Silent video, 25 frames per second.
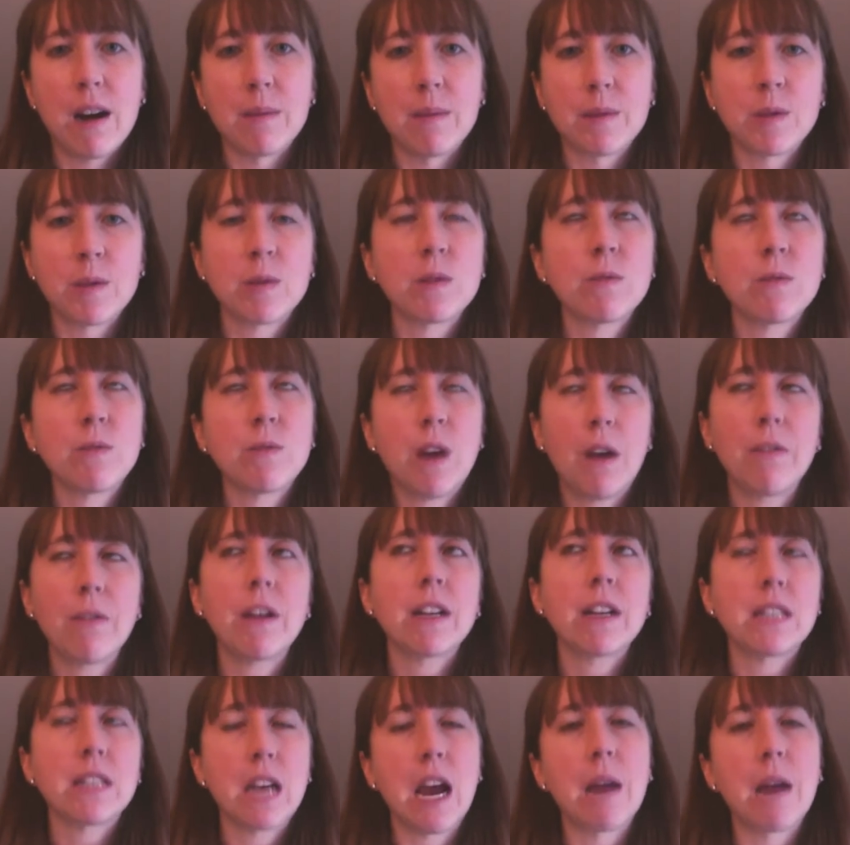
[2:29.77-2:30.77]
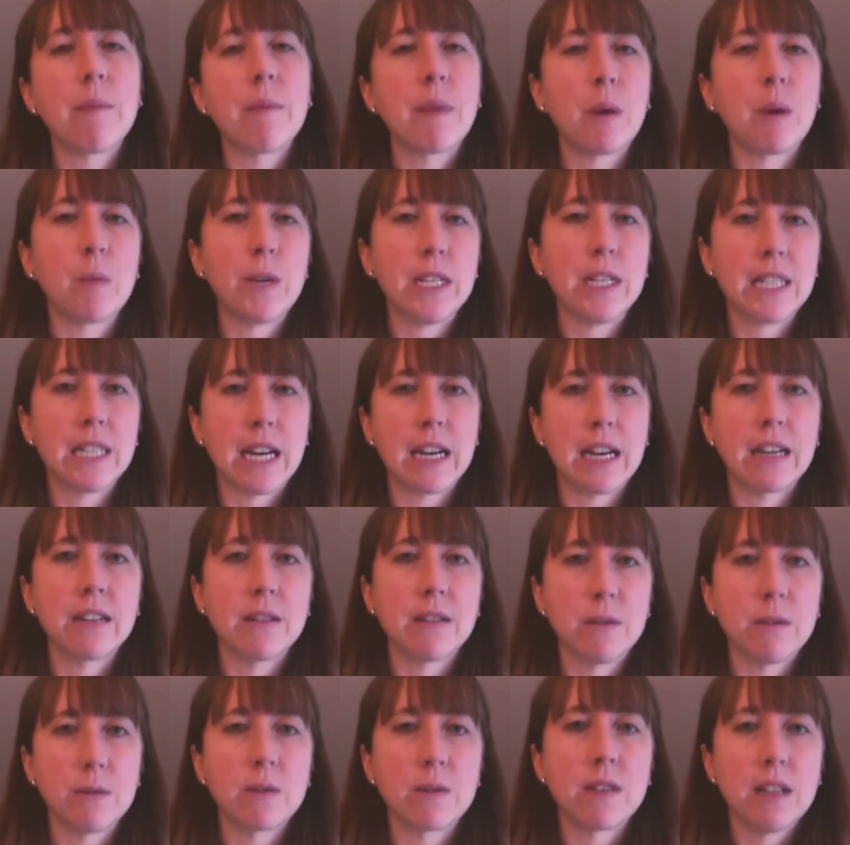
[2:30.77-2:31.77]
So it's around that time that we
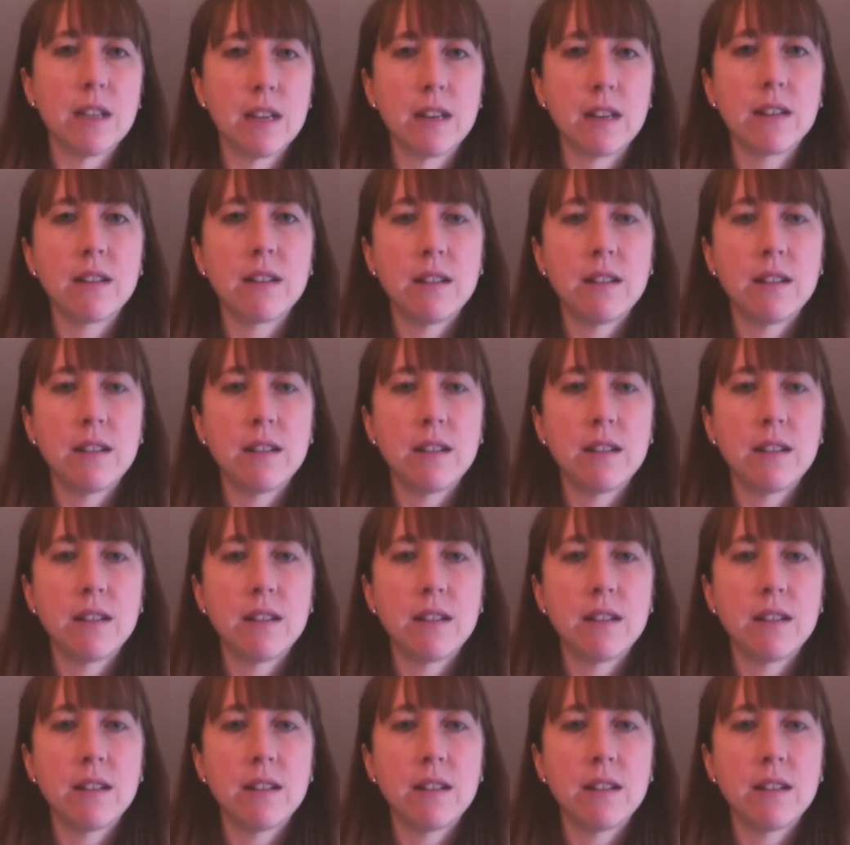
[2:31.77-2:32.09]
diagnose it.